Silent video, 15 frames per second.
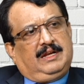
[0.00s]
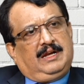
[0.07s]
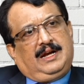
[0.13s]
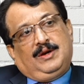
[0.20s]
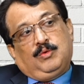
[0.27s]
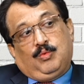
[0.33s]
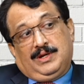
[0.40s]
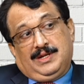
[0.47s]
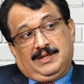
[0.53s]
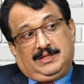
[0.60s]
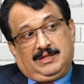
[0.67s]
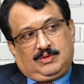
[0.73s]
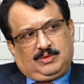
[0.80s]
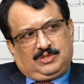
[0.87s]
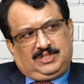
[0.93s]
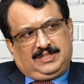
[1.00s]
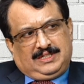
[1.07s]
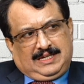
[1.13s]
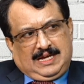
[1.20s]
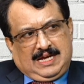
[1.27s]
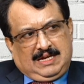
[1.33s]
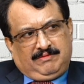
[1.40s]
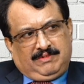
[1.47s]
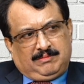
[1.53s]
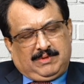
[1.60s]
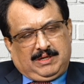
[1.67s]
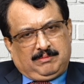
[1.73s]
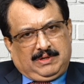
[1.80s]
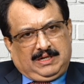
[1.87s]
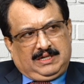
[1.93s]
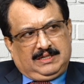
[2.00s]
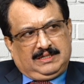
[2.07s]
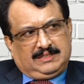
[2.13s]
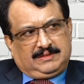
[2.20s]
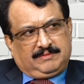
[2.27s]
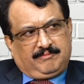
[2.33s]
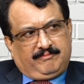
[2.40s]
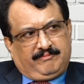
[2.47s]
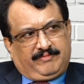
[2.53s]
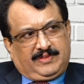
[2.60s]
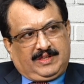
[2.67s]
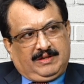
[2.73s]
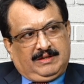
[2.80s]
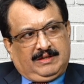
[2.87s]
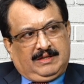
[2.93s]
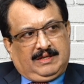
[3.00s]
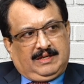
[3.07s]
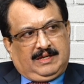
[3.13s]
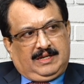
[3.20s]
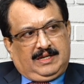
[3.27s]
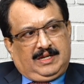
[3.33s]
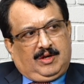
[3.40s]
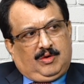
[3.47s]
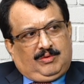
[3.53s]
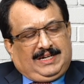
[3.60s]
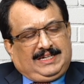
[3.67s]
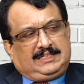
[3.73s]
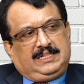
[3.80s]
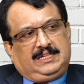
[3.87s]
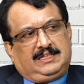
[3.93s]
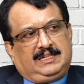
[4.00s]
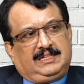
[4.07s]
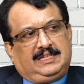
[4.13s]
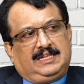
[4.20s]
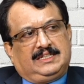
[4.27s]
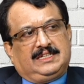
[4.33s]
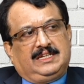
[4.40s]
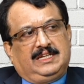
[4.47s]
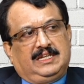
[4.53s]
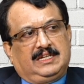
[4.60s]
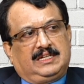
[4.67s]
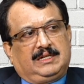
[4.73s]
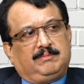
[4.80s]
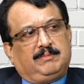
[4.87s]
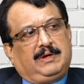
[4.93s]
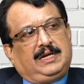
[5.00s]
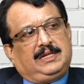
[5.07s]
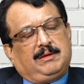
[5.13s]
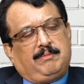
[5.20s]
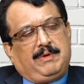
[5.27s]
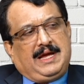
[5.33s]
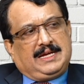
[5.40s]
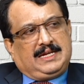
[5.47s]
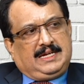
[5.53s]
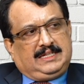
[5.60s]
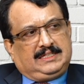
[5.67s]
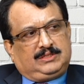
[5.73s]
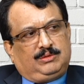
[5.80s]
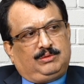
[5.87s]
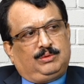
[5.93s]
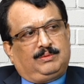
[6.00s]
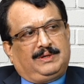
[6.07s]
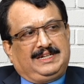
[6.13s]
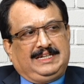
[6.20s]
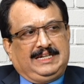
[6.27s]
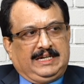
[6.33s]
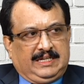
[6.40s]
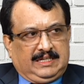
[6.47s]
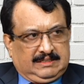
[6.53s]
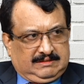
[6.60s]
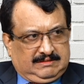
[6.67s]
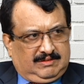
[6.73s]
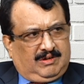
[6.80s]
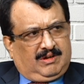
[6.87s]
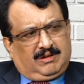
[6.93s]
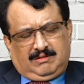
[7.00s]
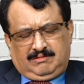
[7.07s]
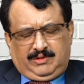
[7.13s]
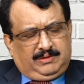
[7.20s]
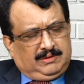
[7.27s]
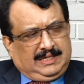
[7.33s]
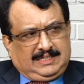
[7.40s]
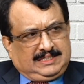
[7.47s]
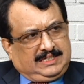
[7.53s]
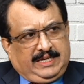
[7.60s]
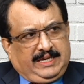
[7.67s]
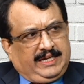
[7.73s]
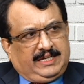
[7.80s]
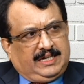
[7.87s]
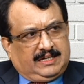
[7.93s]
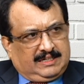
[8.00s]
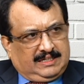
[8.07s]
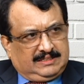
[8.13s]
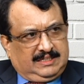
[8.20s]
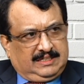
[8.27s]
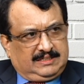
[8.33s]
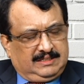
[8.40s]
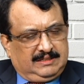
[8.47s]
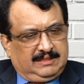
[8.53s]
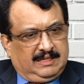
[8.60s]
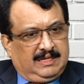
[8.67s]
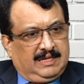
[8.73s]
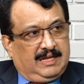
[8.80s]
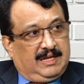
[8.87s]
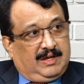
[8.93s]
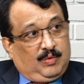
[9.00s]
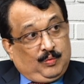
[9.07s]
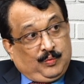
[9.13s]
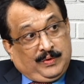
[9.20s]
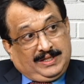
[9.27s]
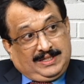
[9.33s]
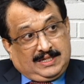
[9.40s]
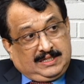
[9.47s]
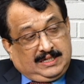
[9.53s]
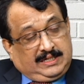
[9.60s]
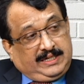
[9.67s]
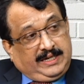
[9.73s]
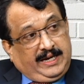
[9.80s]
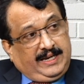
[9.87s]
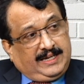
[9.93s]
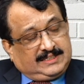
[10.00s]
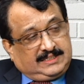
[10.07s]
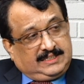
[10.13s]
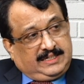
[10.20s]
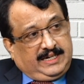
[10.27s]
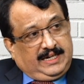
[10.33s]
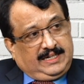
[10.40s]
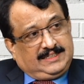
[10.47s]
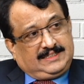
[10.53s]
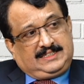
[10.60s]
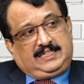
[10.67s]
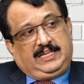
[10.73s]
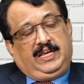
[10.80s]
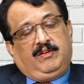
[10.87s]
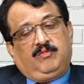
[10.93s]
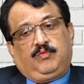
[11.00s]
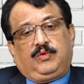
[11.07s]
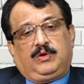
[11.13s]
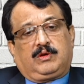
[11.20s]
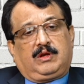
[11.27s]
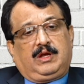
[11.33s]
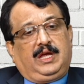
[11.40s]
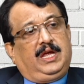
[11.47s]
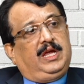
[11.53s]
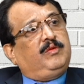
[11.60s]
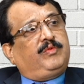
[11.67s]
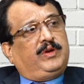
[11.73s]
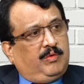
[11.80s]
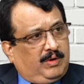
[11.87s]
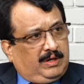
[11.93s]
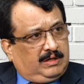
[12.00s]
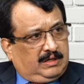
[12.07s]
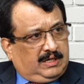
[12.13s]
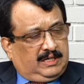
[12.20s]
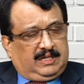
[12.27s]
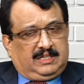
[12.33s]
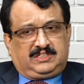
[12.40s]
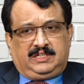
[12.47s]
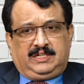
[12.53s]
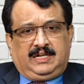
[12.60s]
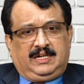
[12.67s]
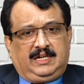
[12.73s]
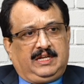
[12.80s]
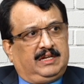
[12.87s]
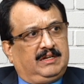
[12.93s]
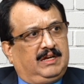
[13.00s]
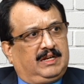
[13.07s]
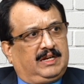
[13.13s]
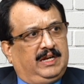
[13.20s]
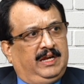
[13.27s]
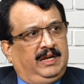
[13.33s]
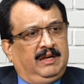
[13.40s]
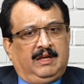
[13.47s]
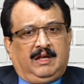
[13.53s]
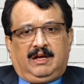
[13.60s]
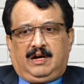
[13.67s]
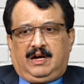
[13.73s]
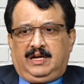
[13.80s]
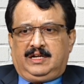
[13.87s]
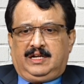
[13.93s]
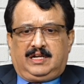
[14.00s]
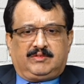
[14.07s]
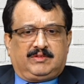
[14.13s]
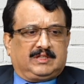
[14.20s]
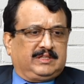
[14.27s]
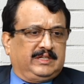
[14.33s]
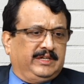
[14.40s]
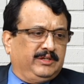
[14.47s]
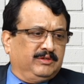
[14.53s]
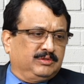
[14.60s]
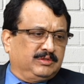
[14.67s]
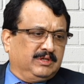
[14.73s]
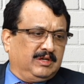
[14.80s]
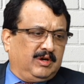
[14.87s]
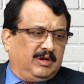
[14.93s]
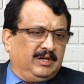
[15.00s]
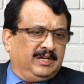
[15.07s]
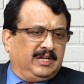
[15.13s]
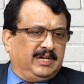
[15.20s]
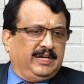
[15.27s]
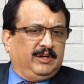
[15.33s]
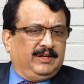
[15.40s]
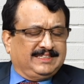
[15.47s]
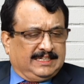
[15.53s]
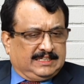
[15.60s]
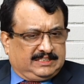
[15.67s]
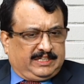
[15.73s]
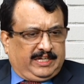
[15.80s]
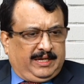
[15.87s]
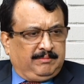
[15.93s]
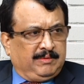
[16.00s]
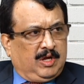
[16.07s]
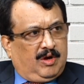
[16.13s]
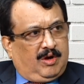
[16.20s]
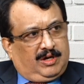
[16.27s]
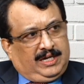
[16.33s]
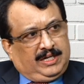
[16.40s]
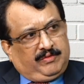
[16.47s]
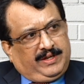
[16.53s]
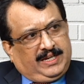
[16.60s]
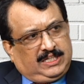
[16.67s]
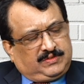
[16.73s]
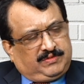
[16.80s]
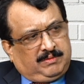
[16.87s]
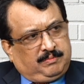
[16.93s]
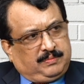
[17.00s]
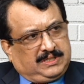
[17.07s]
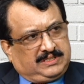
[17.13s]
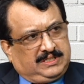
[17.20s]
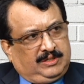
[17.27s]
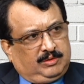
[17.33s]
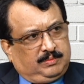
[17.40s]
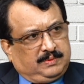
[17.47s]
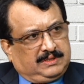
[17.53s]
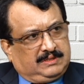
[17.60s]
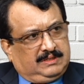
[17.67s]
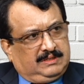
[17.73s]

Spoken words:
And one other question that I have in my mind is, now let's say that there is an income and the bank has to do a TDS, or let's take any transaction. Whether the TDS rate is same for everyone, a resident, NRI, high net worth individual, ordinary, is it same or it varies from person to person?